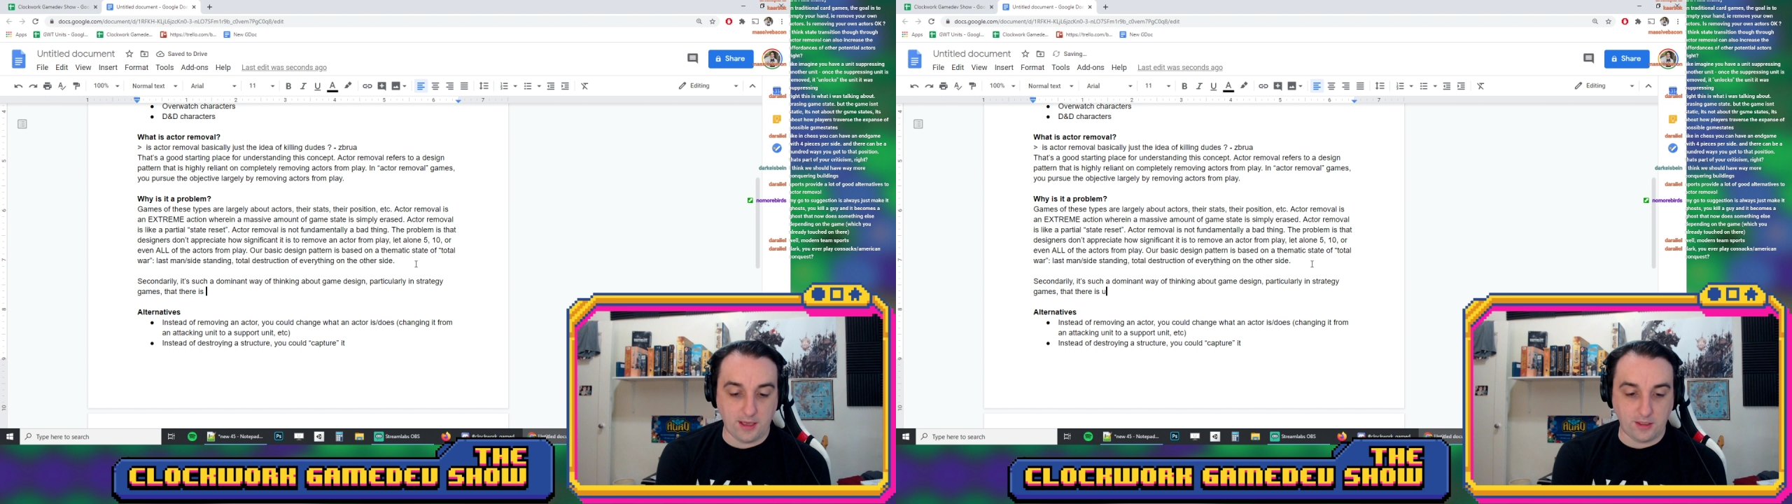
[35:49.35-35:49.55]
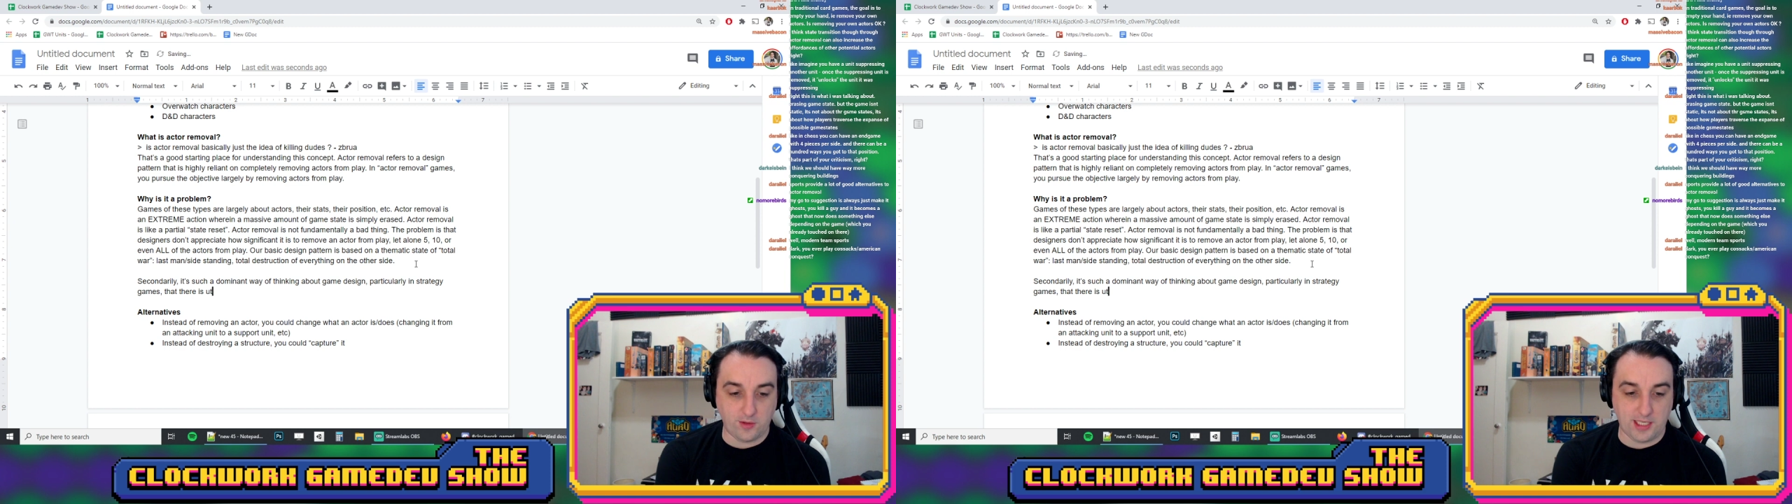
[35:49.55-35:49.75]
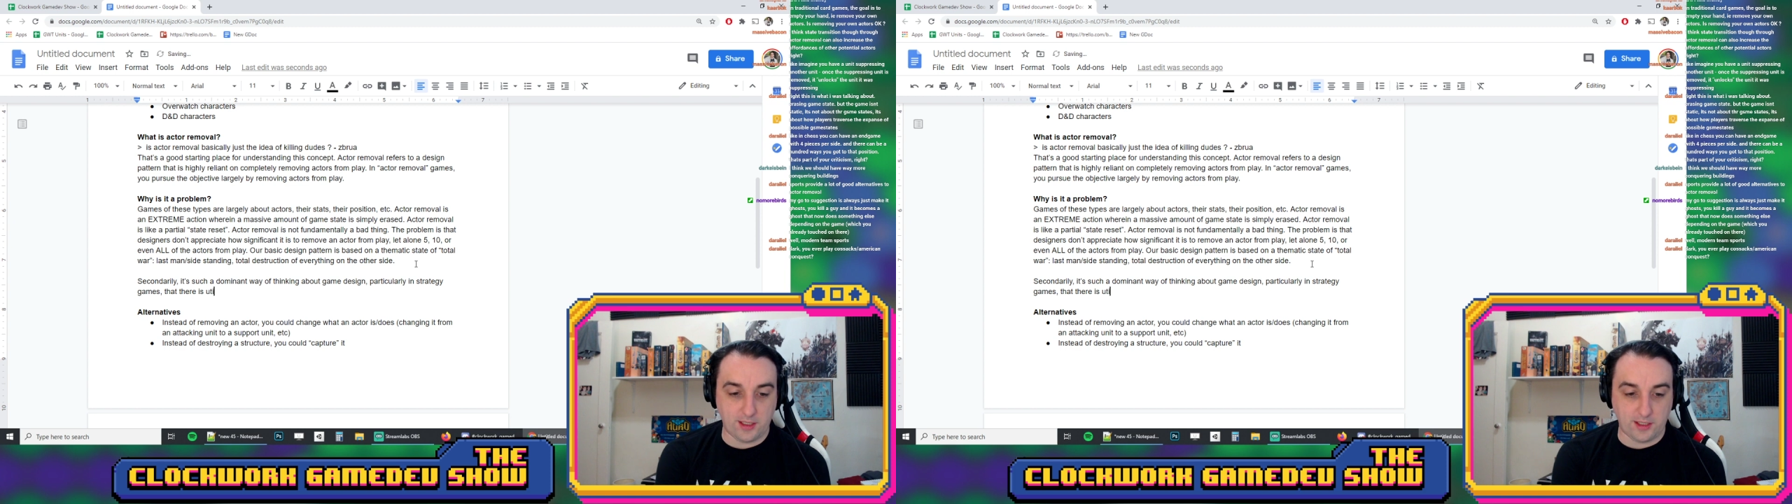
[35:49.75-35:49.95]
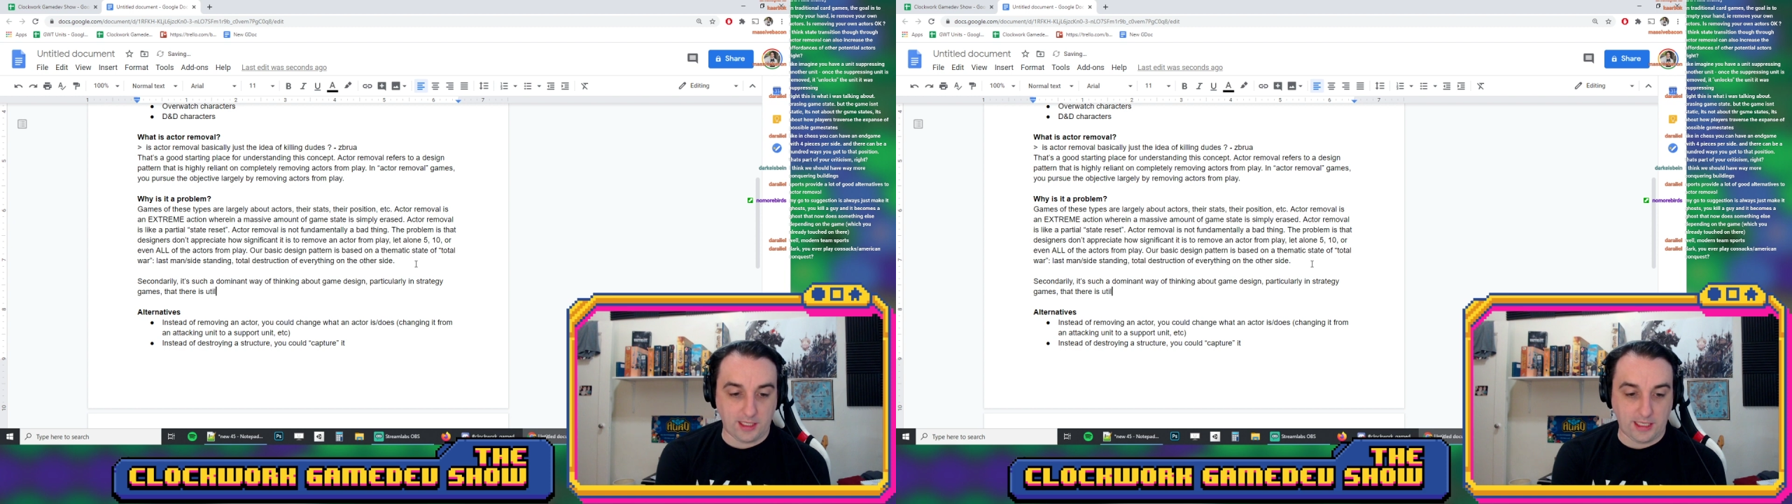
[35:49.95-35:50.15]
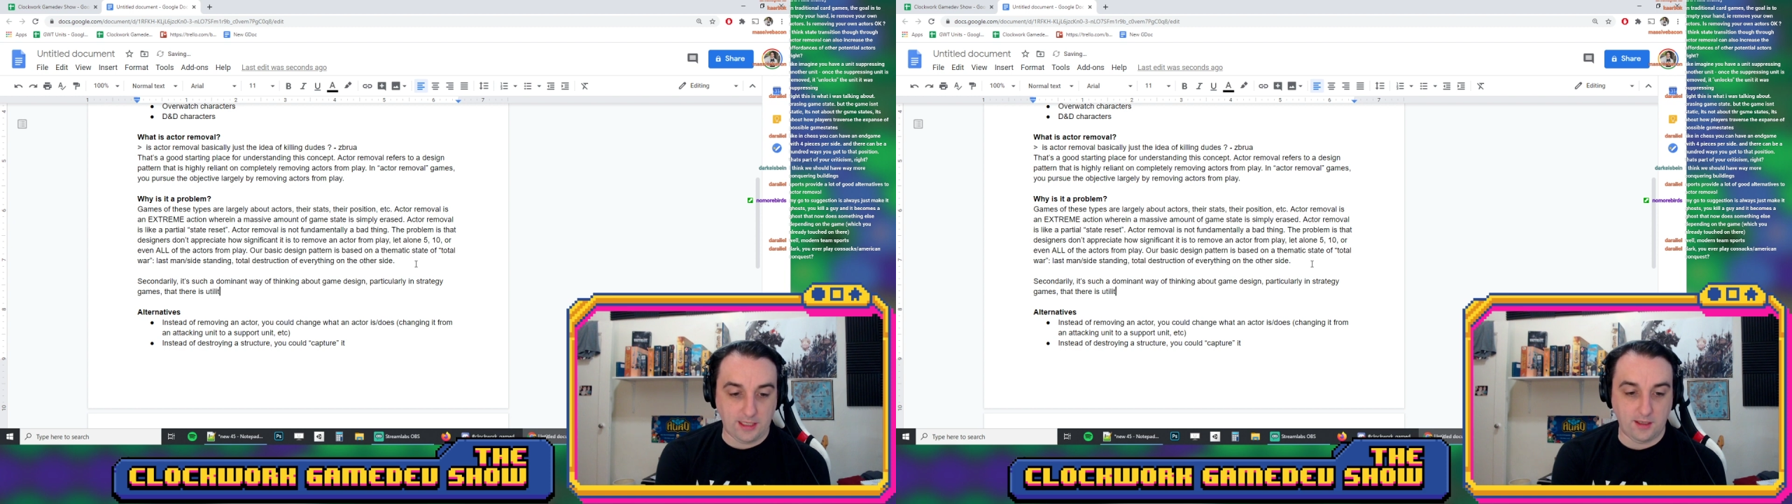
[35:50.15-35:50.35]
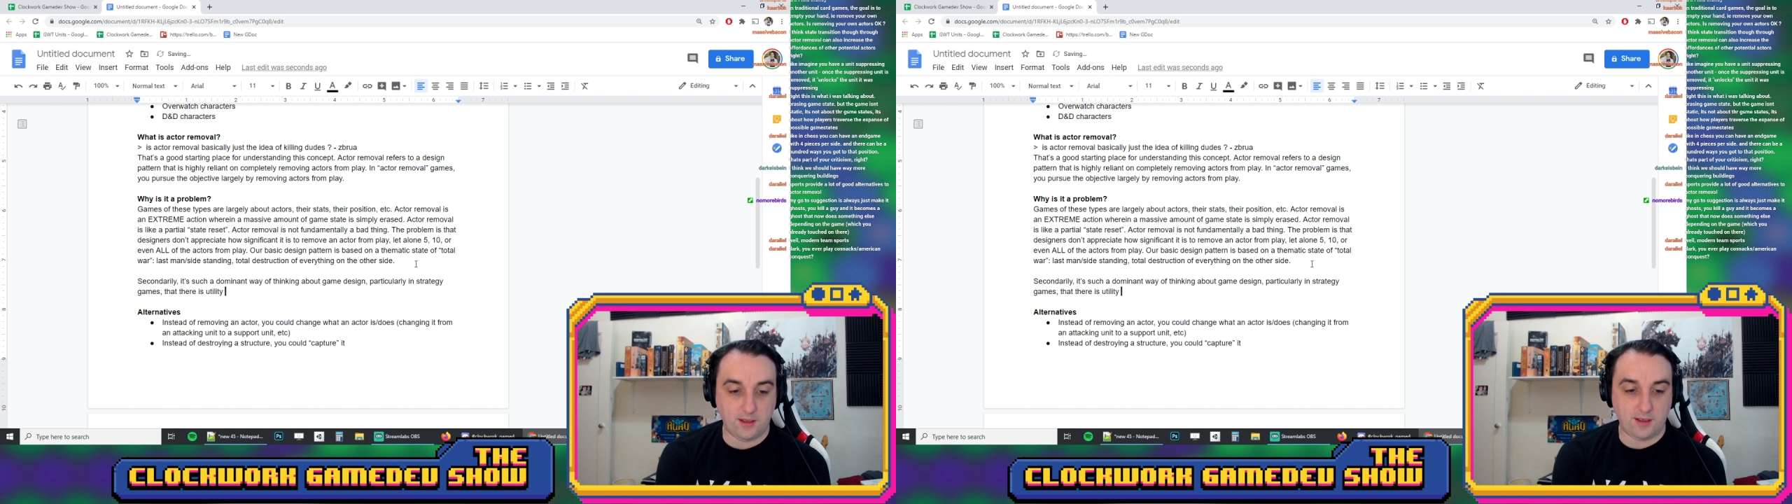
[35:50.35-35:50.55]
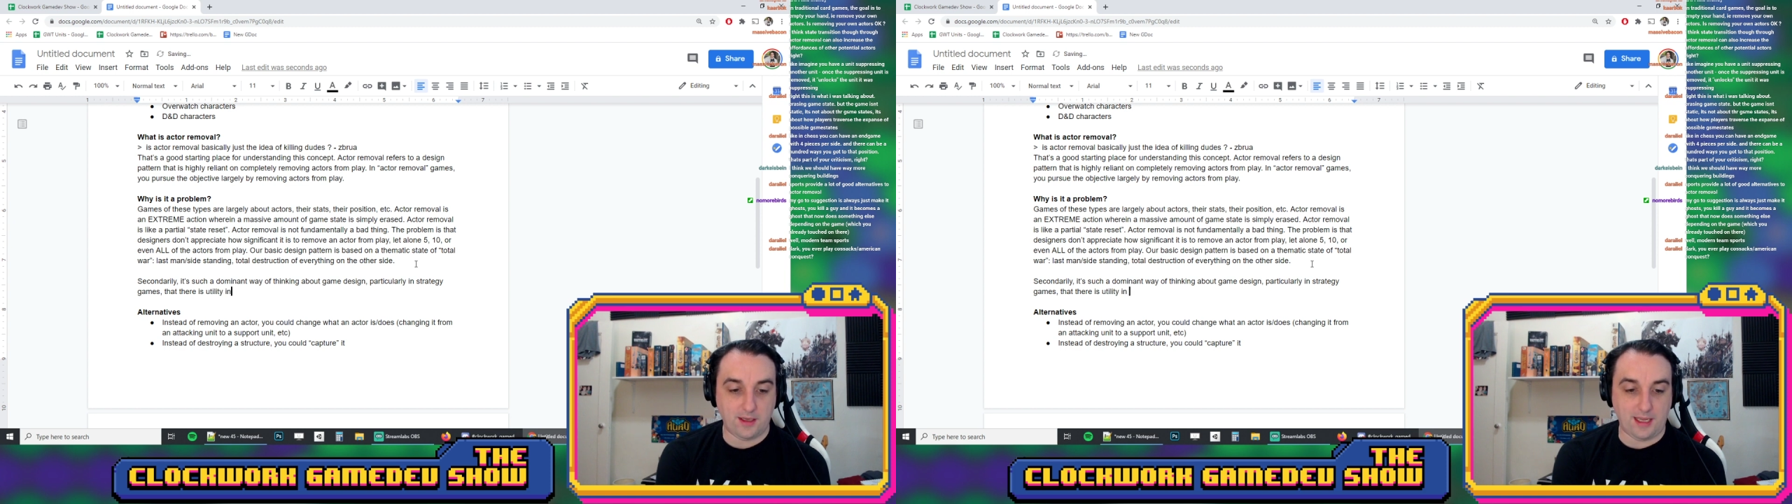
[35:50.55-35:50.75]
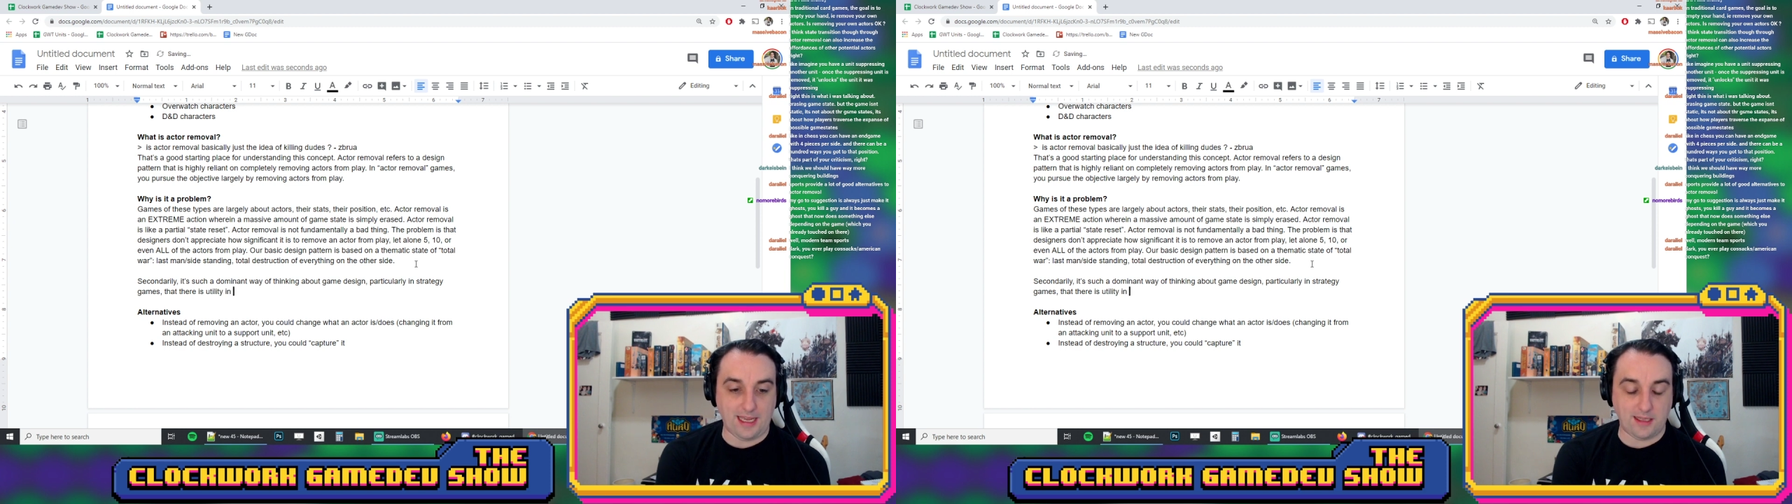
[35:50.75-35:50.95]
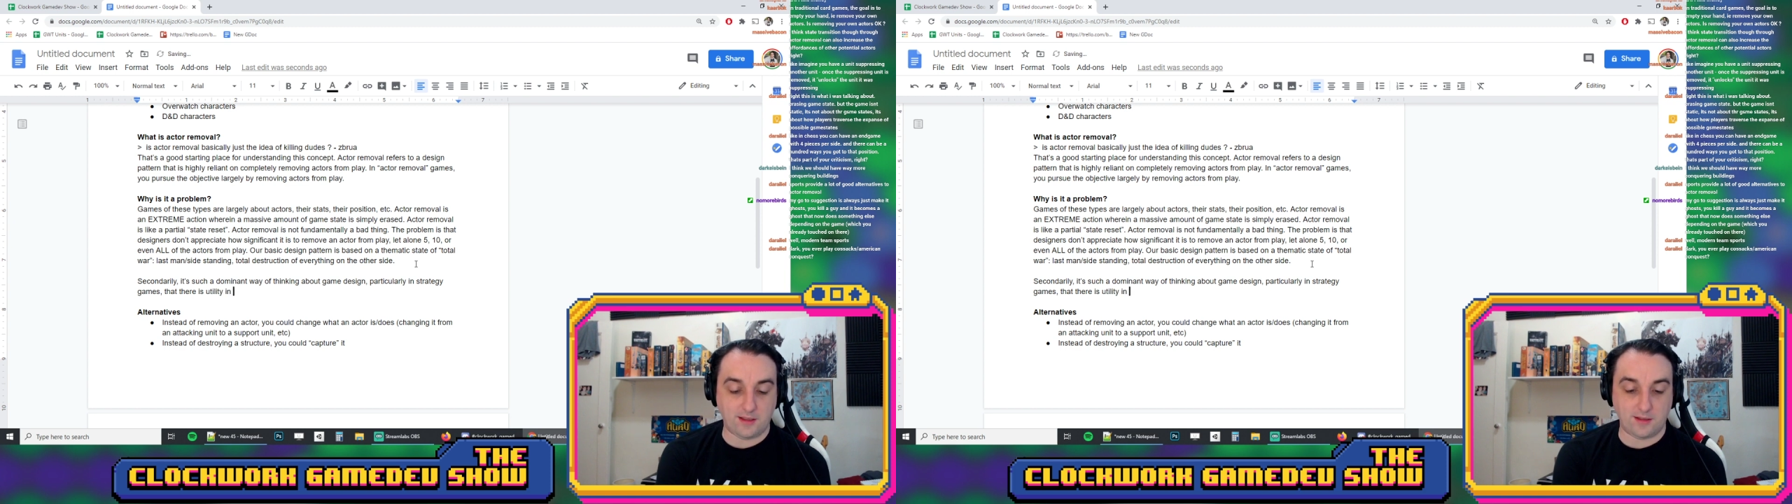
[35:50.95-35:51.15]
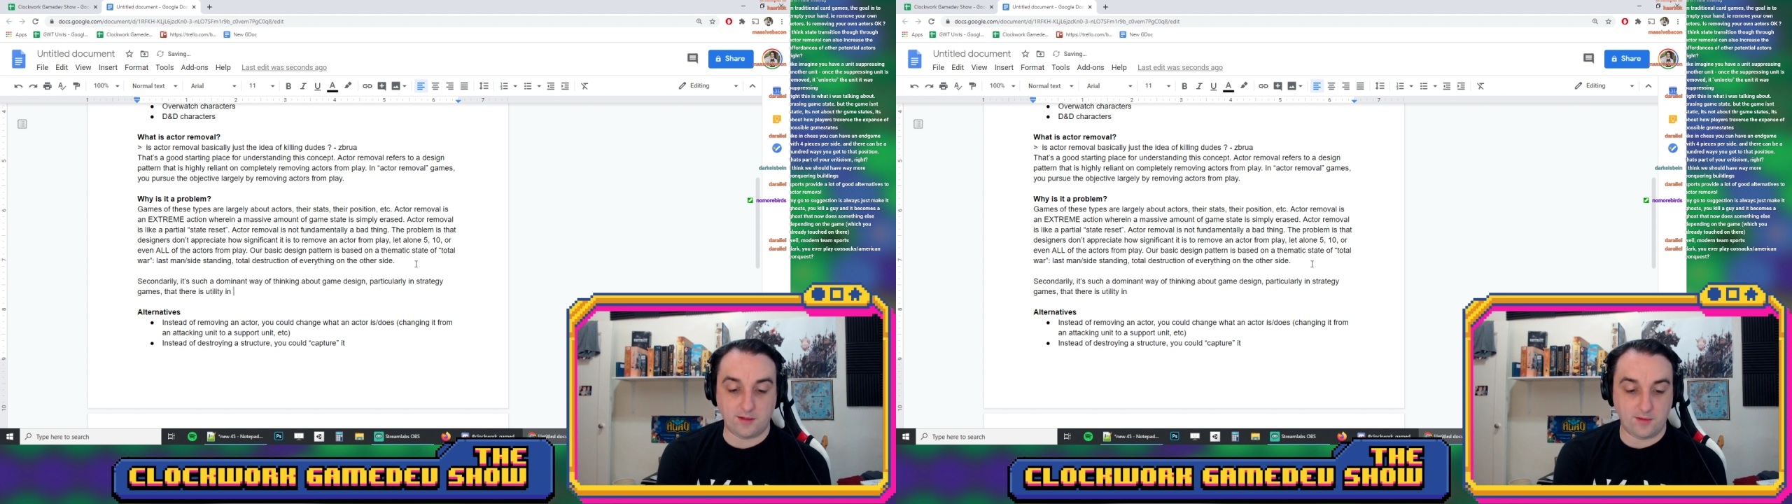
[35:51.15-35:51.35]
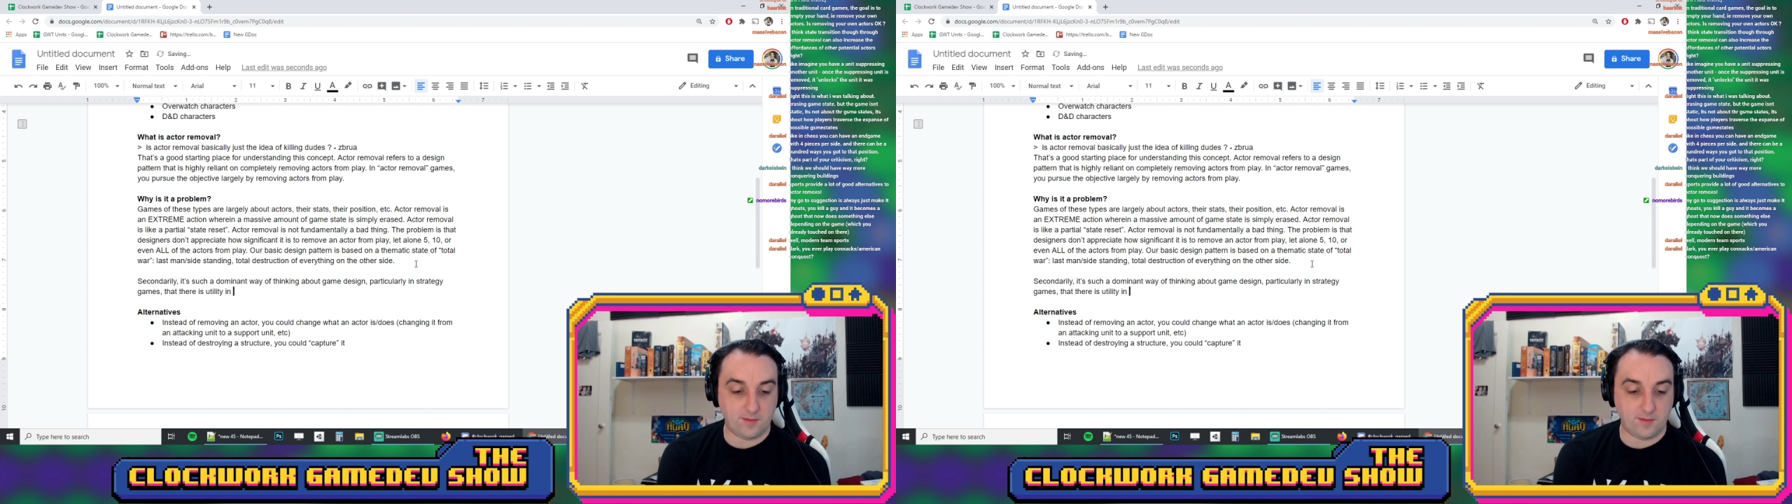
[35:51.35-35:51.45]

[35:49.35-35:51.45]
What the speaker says: utility in